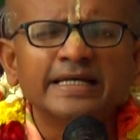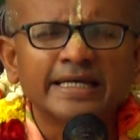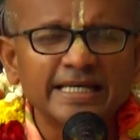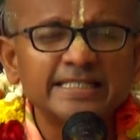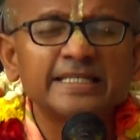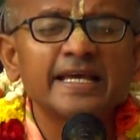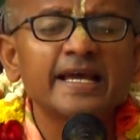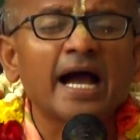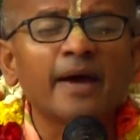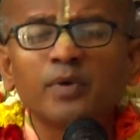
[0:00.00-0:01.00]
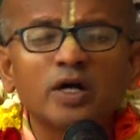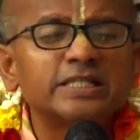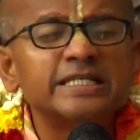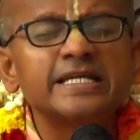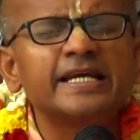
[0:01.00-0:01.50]
he's saying, I'm not
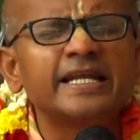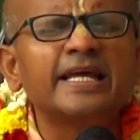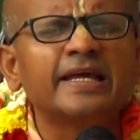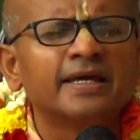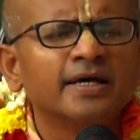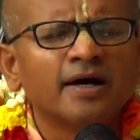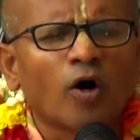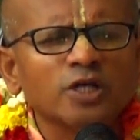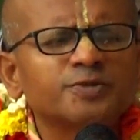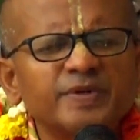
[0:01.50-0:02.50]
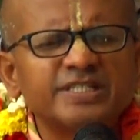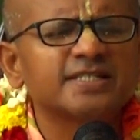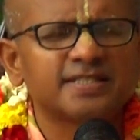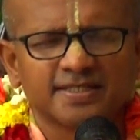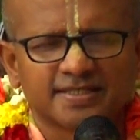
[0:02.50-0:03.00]
seeing any
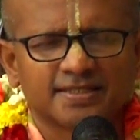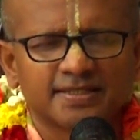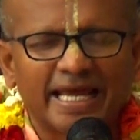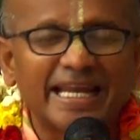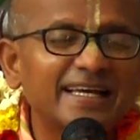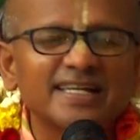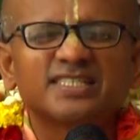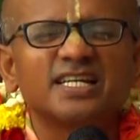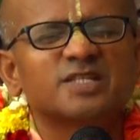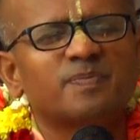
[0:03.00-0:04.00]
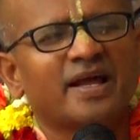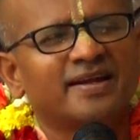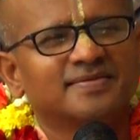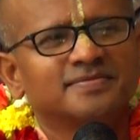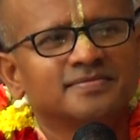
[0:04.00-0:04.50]
auspiciousness in Krishna's
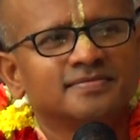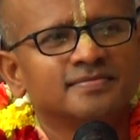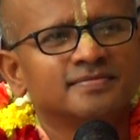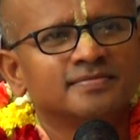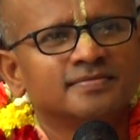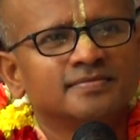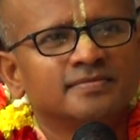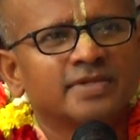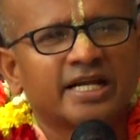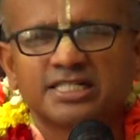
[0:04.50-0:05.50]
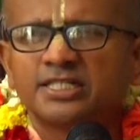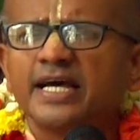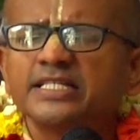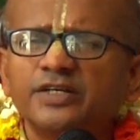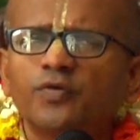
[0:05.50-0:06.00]
plan. Krishna
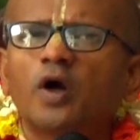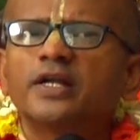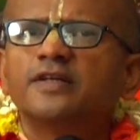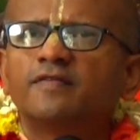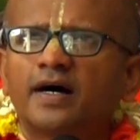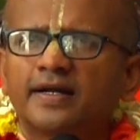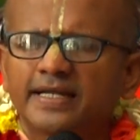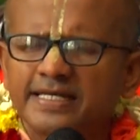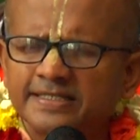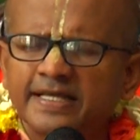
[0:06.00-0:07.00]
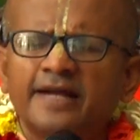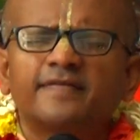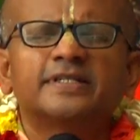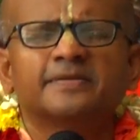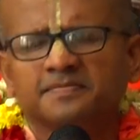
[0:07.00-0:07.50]
is involved in the war. He's there
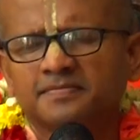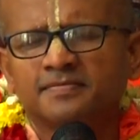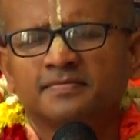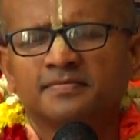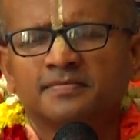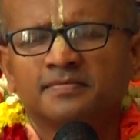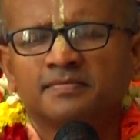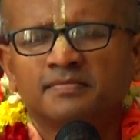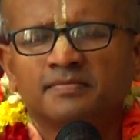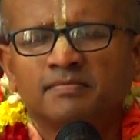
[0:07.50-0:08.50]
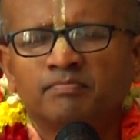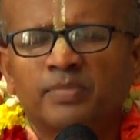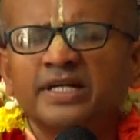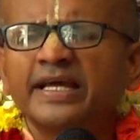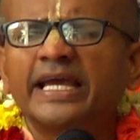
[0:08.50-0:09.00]
with him.
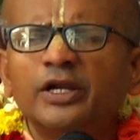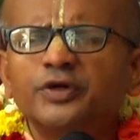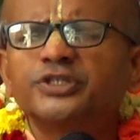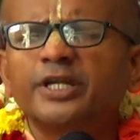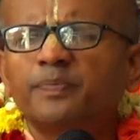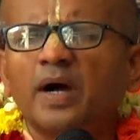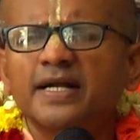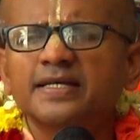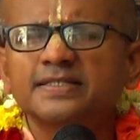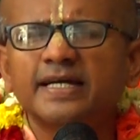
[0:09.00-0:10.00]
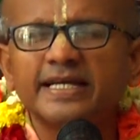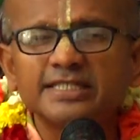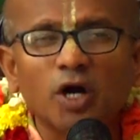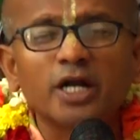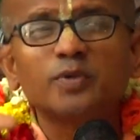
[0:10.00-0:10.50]
But the illusory part is that
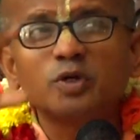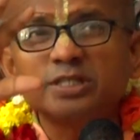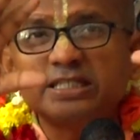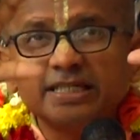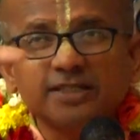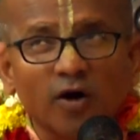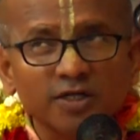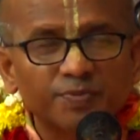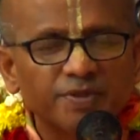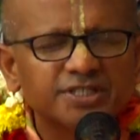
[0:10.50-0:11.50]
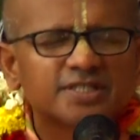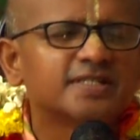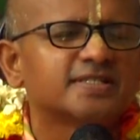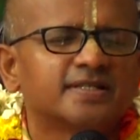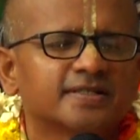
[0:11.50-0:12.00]
he's not able to see the
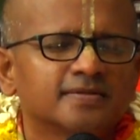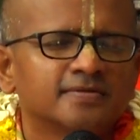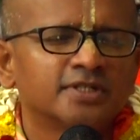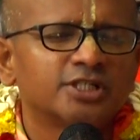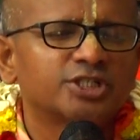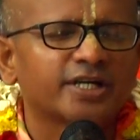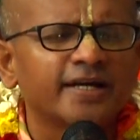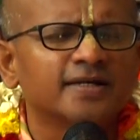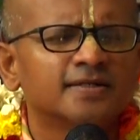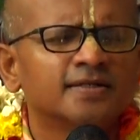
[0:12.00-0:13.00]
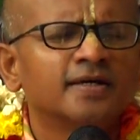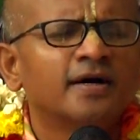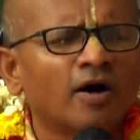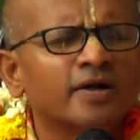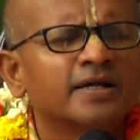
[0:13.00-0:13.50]
auspiciousness there, Shreya,
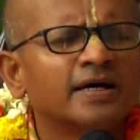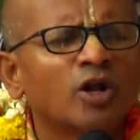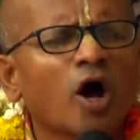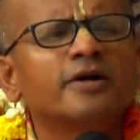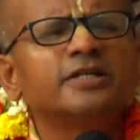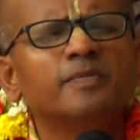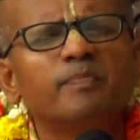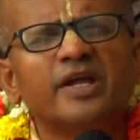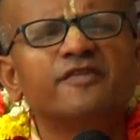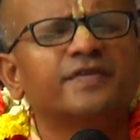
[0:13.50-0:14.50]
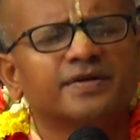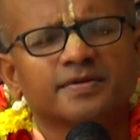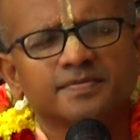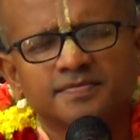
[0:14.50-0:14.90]
or the long-term benefit.